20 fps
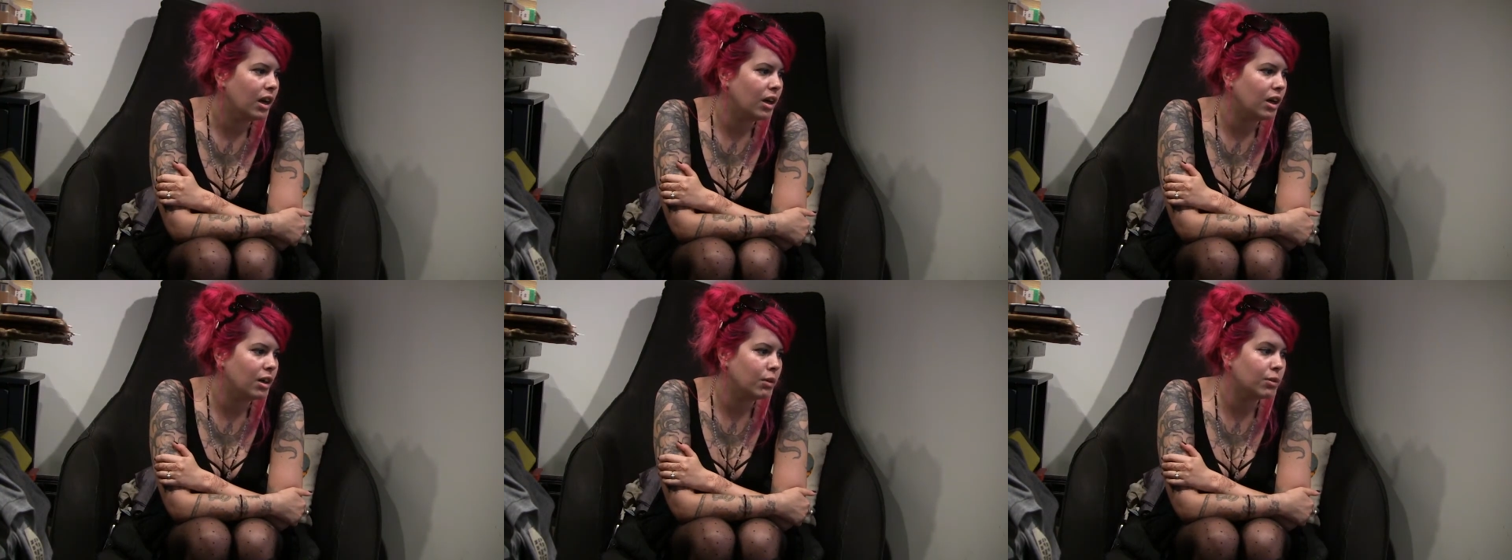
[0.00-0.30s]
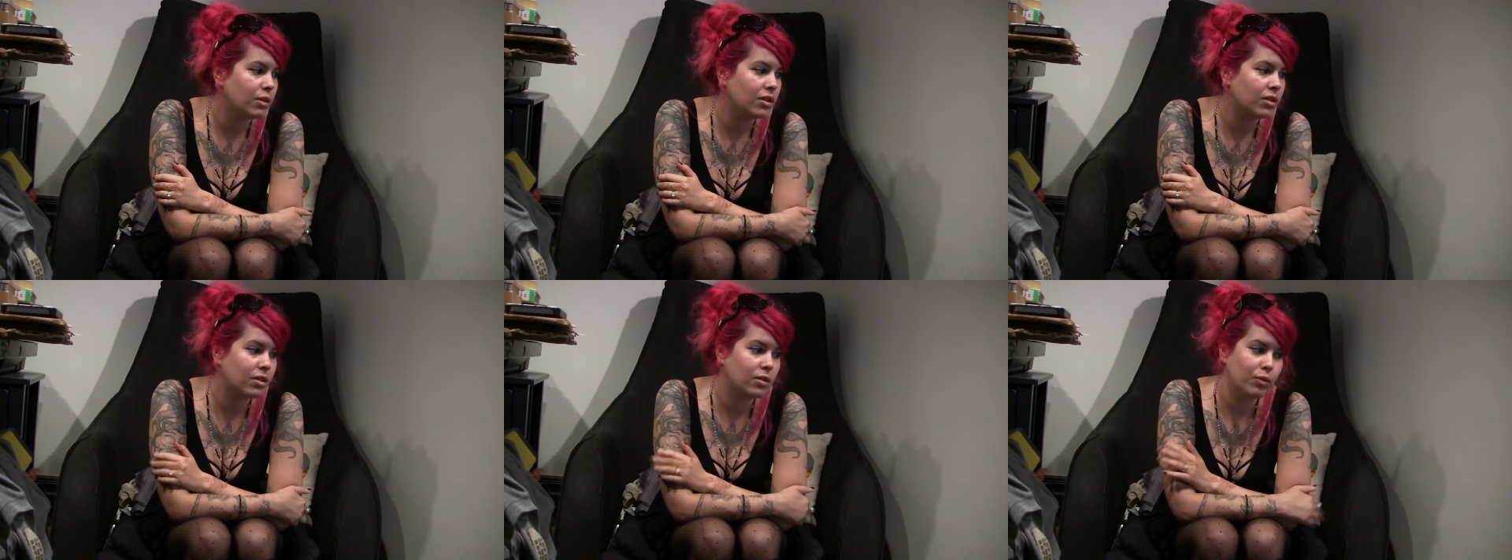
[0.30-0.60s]
It
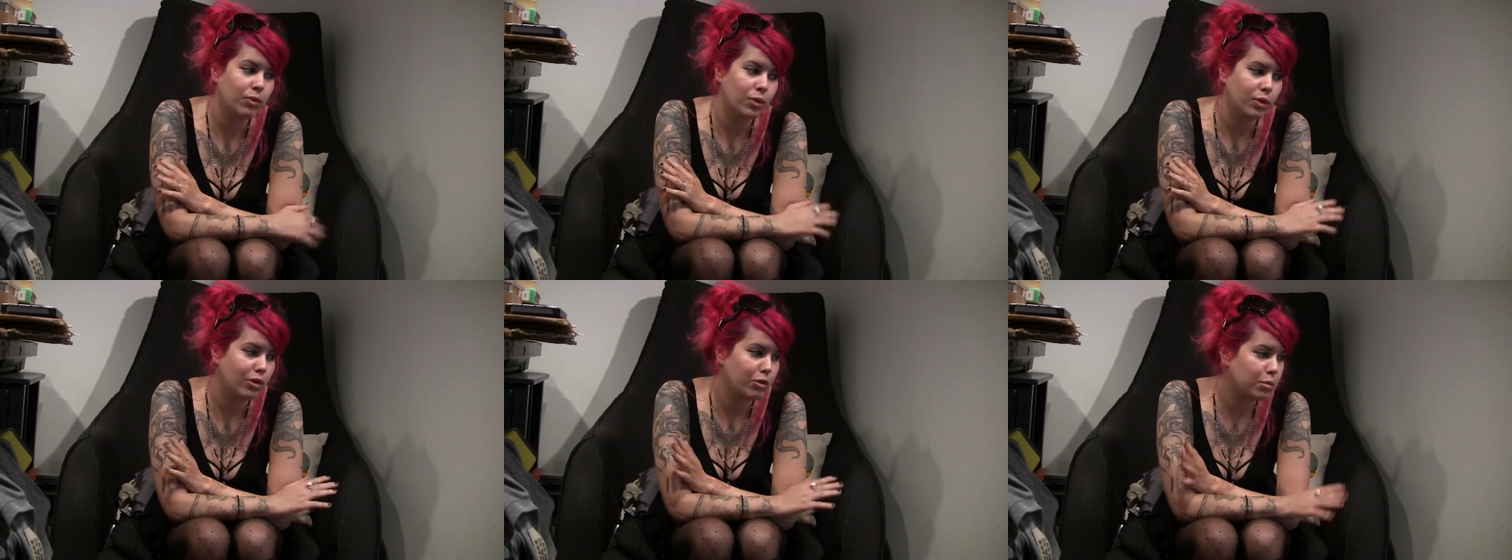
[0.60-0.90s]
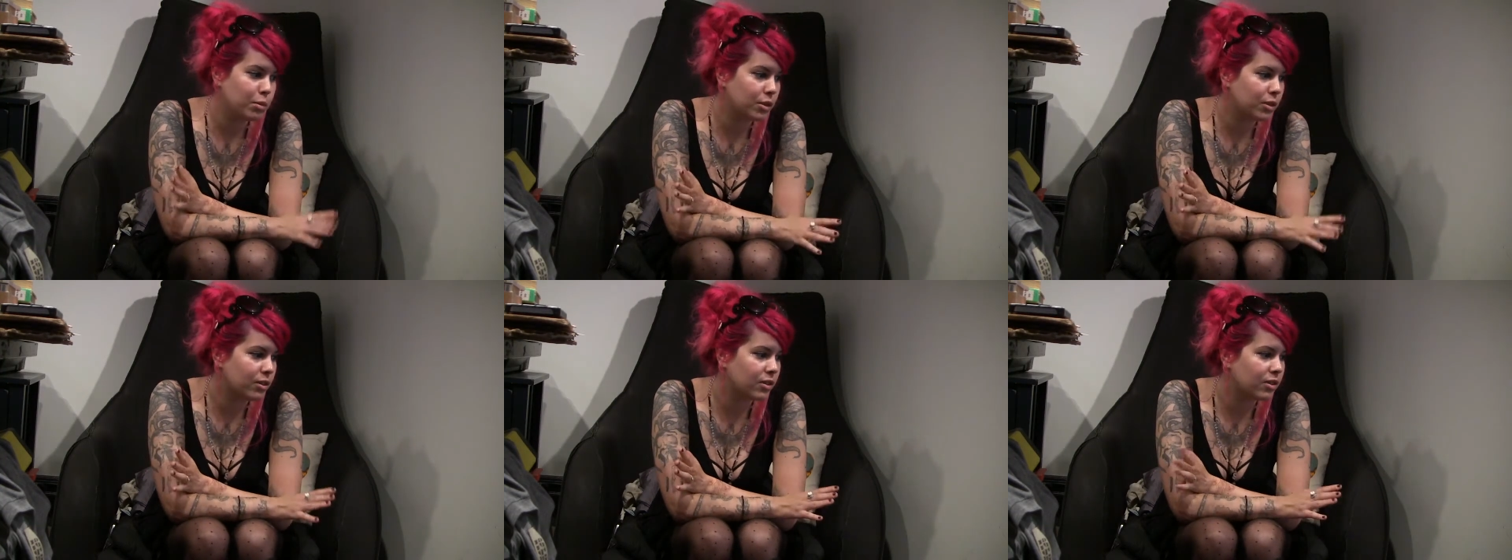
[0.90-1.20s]
was full of
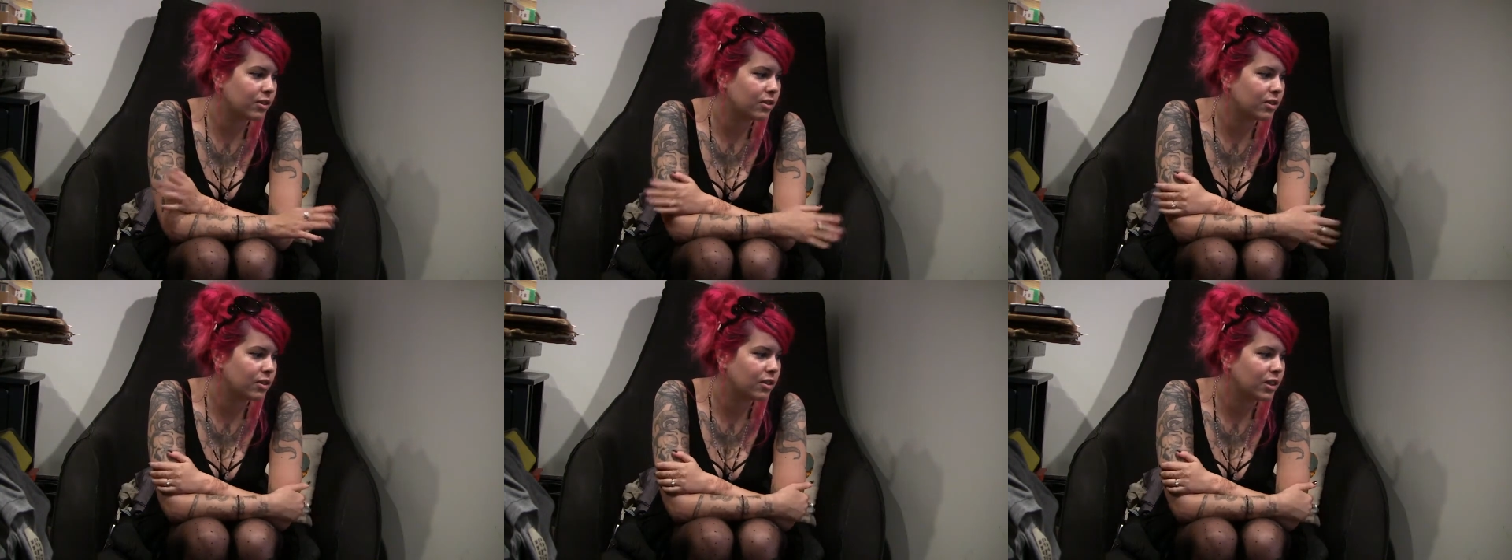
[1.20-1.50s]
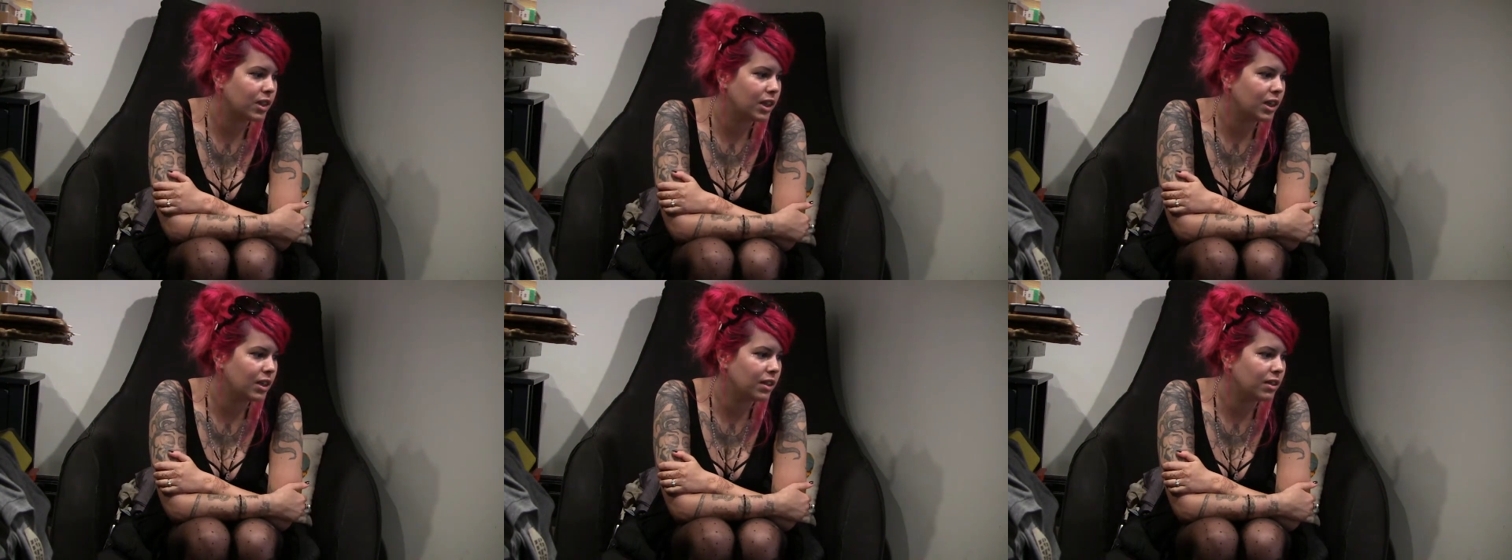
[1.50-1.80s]
books,
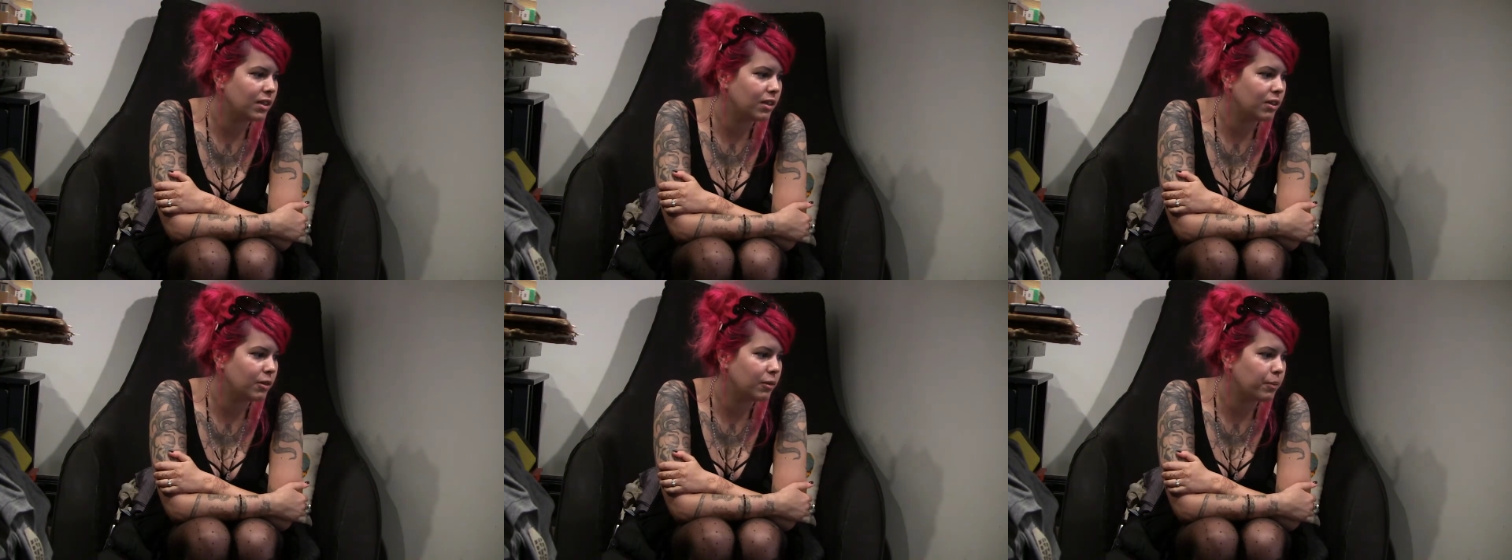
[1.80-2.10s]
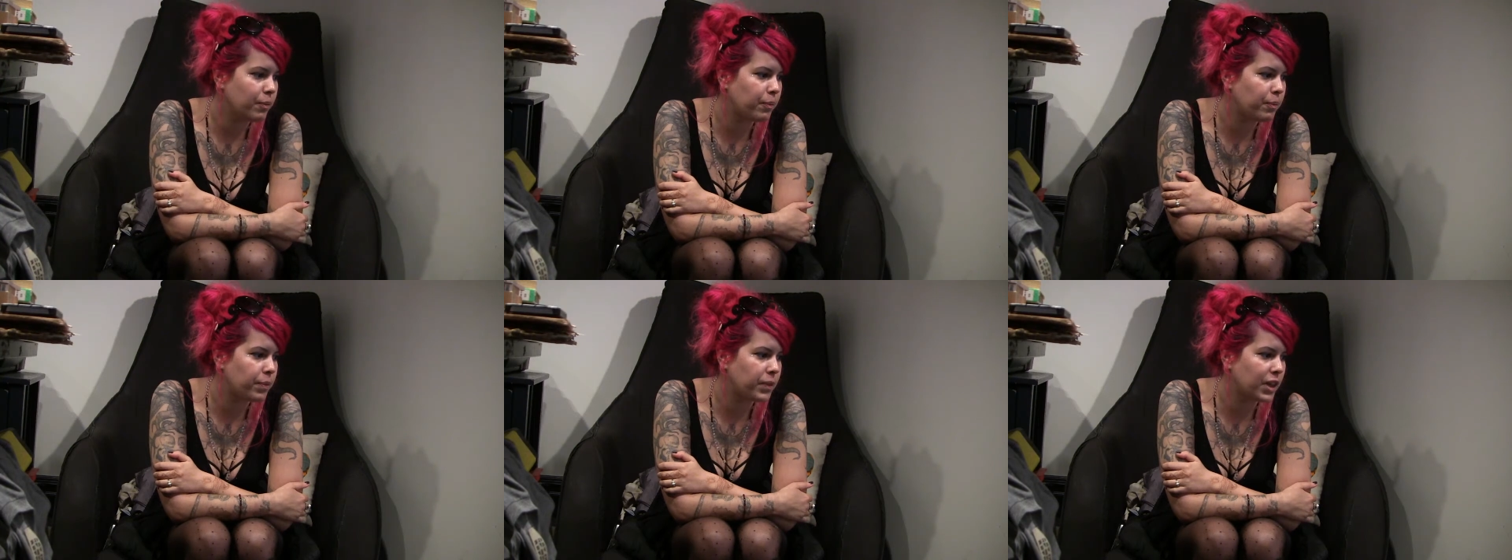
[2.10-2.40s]

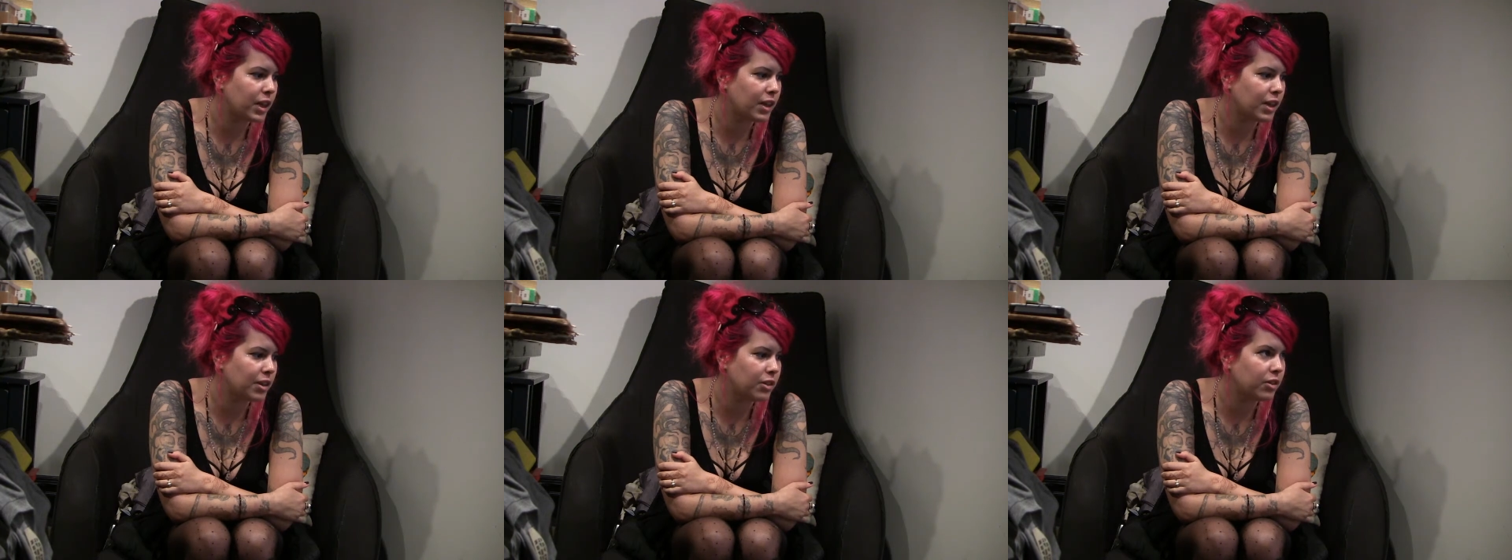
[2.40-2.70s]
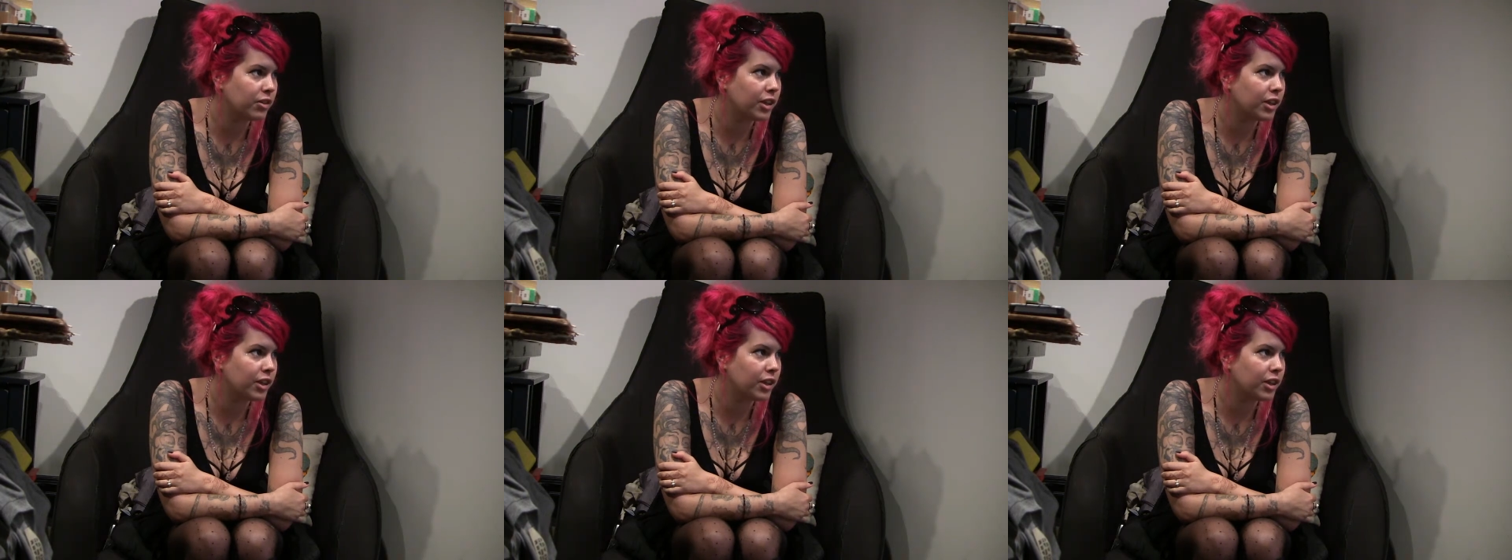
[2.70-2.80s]
and at the